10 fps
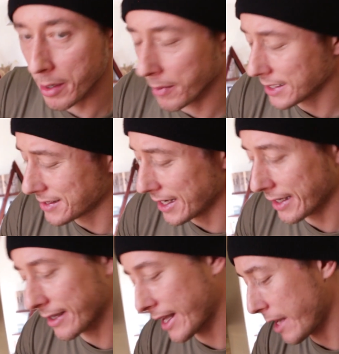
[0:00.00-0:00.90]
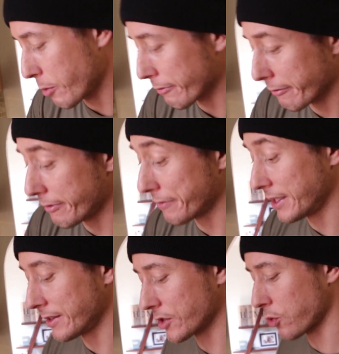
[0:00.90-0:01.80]
but it might take anywhere from
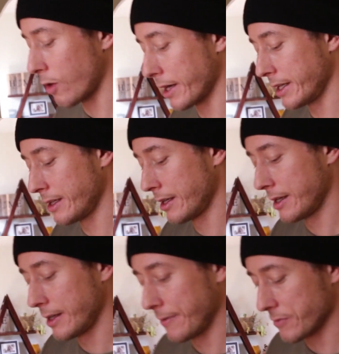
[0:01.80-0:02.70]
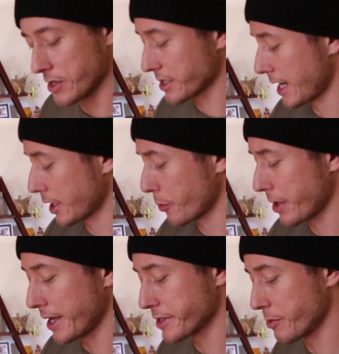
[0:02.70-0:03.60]
15 to 20. Just kind of
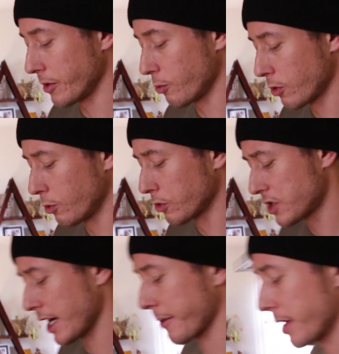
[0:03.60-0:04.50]
depends, but we'll check them